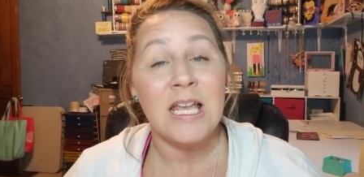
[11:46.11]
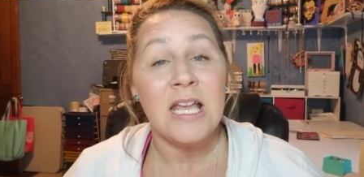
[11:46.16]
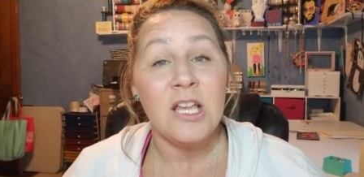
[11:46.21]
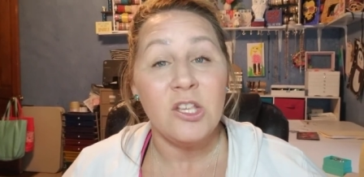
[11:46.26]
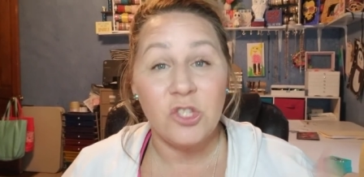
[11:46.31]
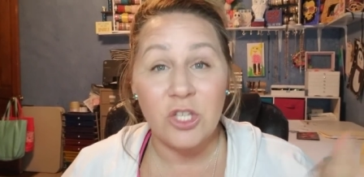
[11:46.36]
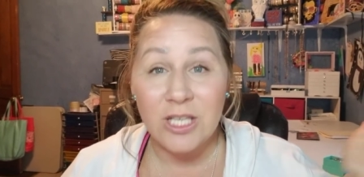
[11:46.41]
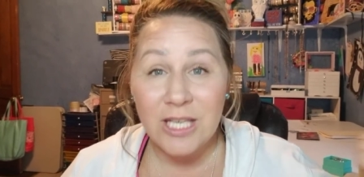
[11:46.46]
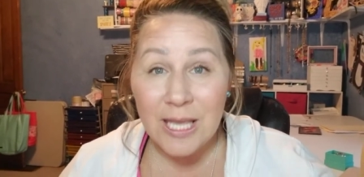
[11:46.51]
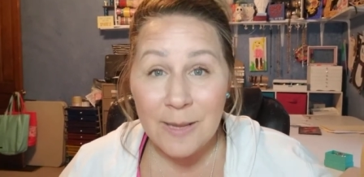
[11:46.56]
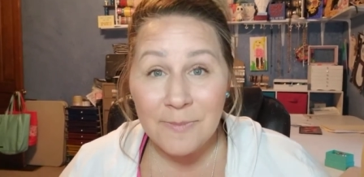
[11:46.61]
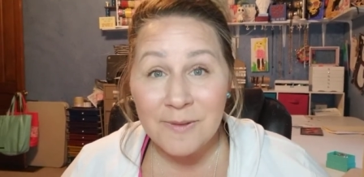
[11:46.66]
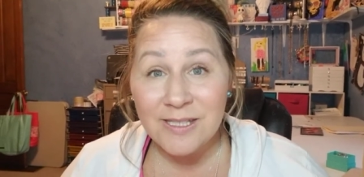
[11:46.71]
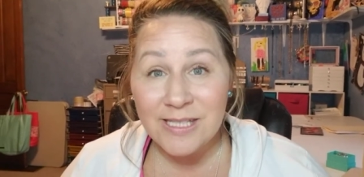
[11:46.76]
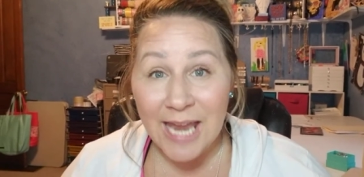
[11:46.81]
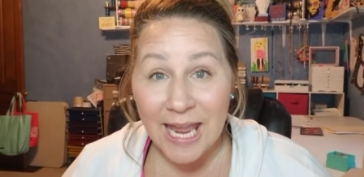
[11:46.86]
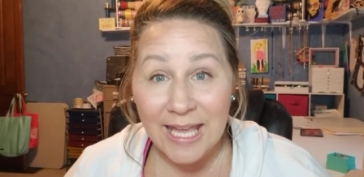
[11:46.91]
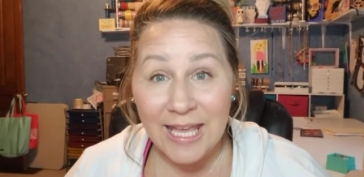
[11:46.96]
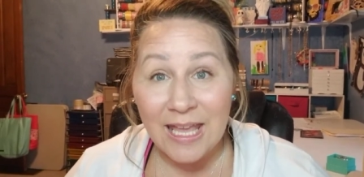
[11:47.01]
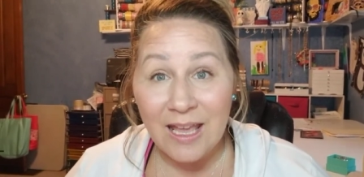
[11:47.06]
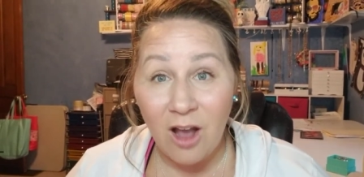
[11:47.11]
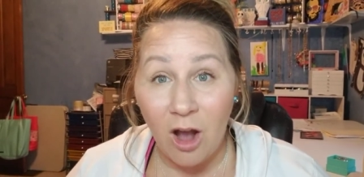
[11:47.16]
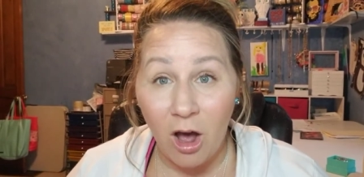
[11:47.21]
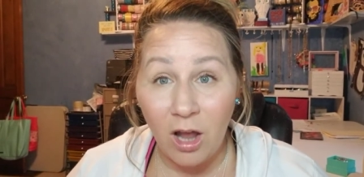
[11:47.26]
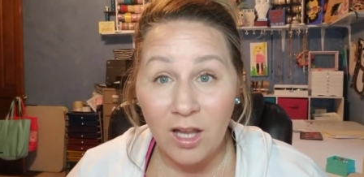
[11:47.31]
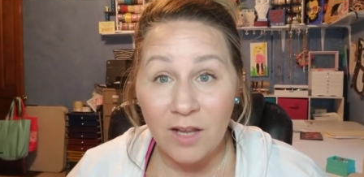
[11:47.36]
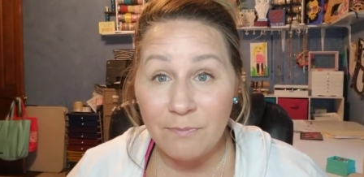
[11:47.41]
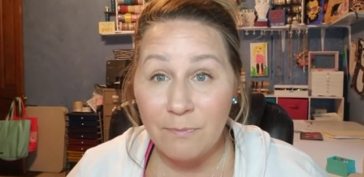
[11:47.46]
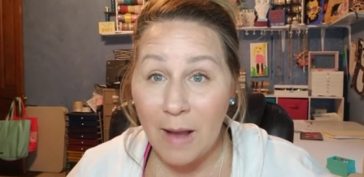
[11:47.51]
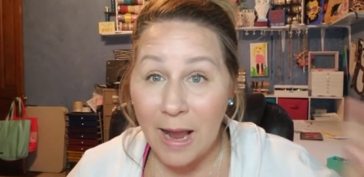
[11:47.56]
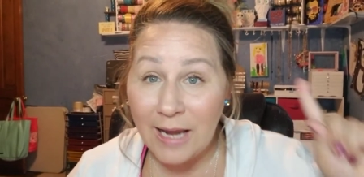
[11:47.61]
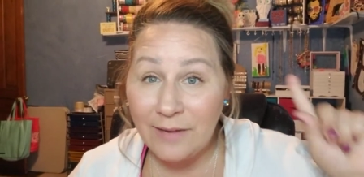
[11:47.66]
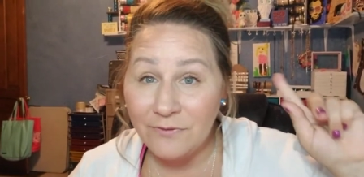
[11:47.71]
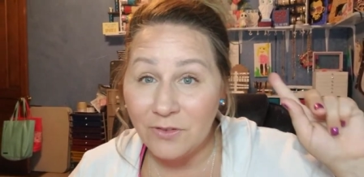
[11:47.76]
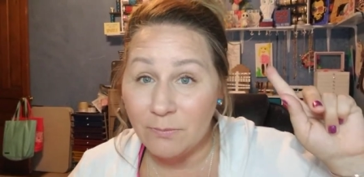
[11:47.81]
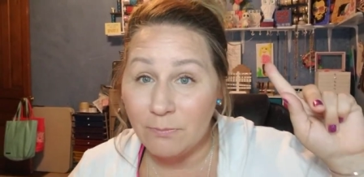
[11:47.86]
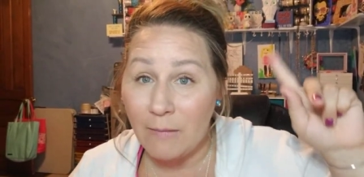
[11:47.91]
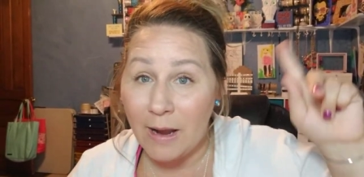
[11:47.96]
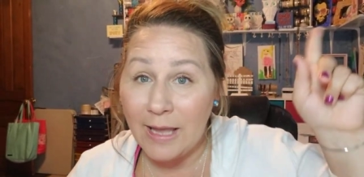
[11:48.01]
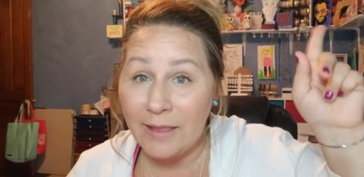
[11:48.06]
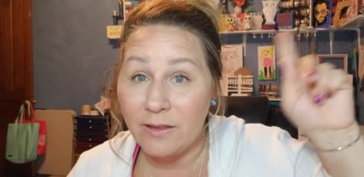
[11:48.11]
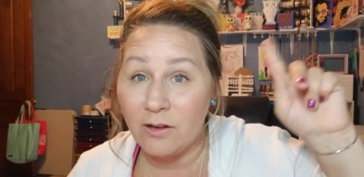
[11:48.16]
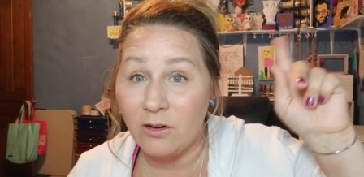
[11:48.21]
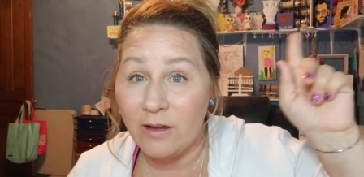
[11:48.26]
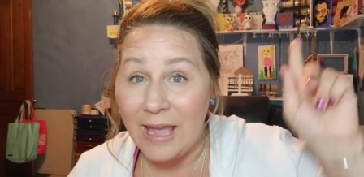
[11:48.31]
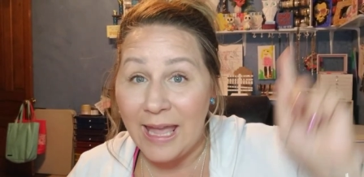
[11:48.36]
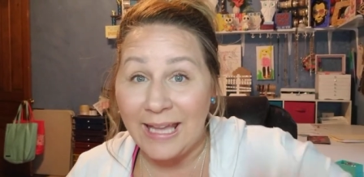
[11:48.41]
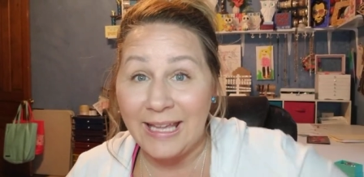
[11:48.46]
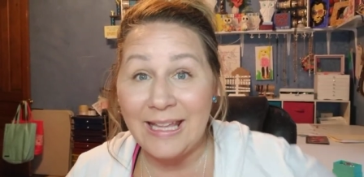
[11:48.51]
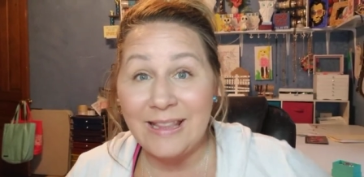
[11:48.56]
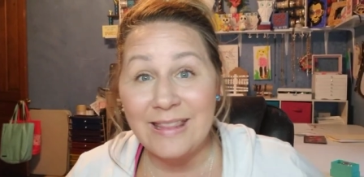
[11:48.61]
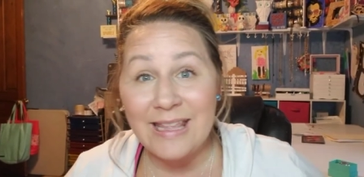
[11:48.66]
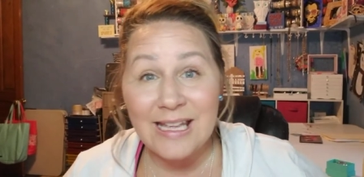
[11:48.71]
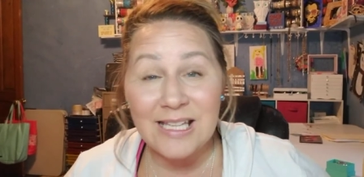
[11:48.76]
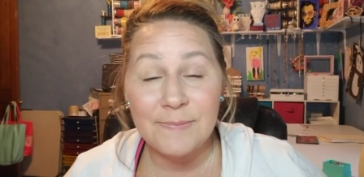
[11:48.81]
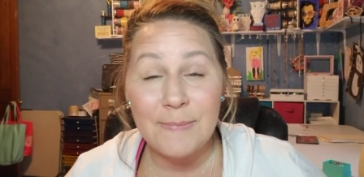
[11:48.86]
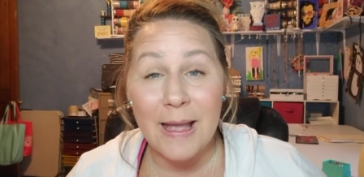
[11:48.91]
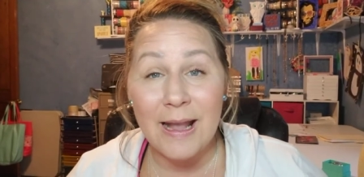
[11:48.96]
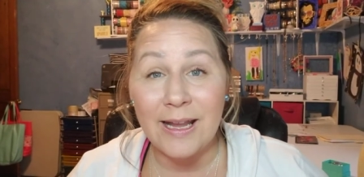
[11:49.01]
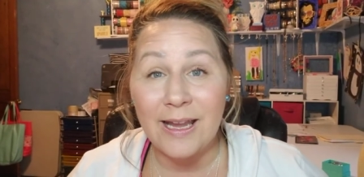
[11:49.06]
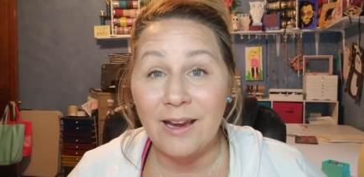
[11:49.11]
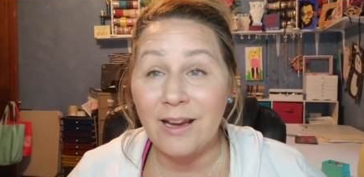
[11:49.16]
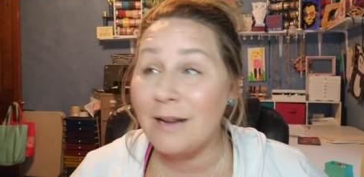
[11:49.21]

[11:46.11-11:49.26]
She keeps taking all of mine from my little hanging things back here.